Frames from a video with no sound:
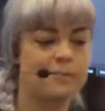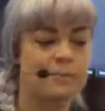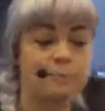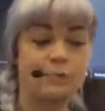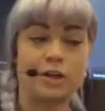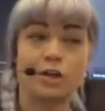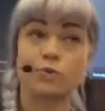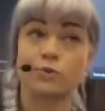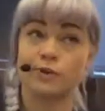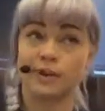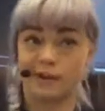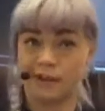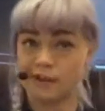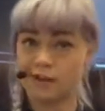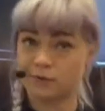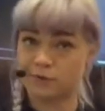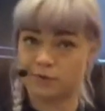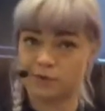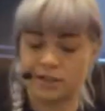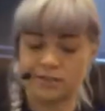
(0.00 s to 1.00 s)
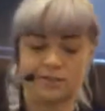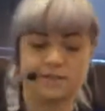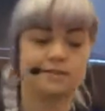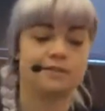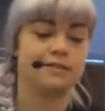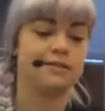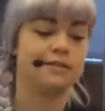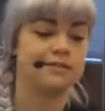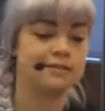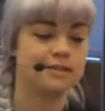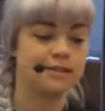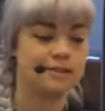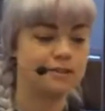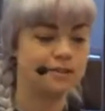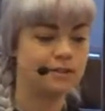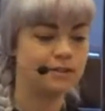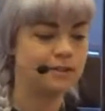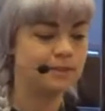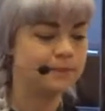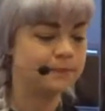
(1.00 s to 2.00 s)
pretty creative crazy things
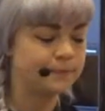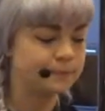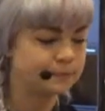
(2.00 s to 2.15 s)
actually.